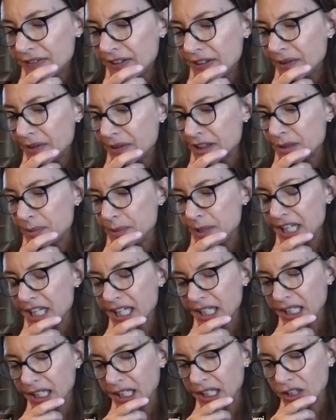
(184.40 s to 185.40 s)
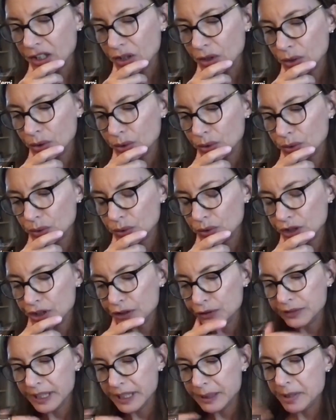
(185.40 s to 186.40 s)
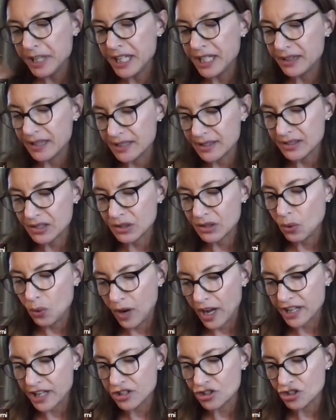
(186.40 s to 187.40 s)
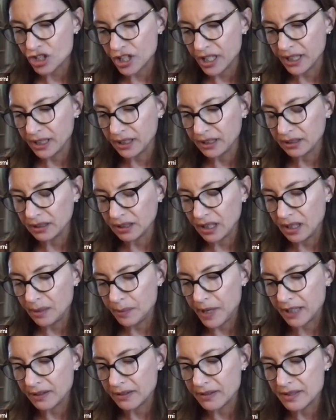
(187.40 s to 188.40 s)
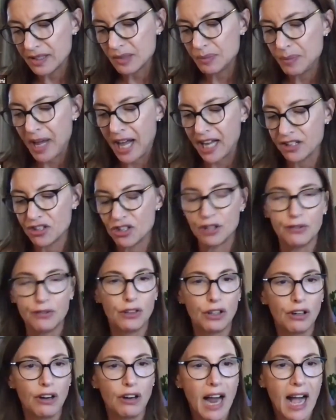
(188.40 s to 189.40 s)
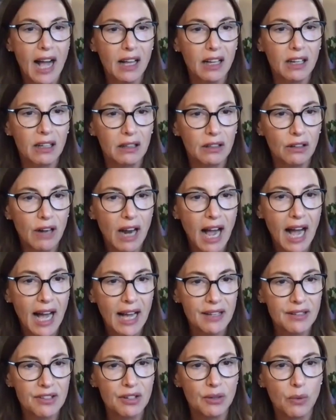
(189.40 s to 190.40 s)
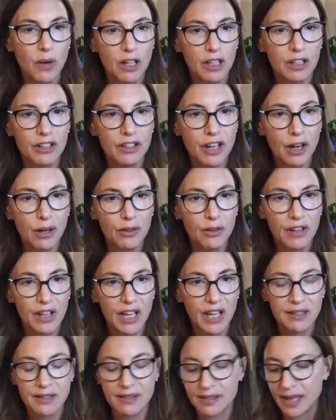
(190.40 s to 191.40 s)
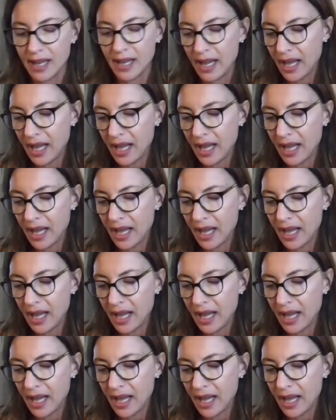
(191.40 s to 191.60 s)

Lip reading: how at the beginning you repeat this question about this patch of grass. You want to know this.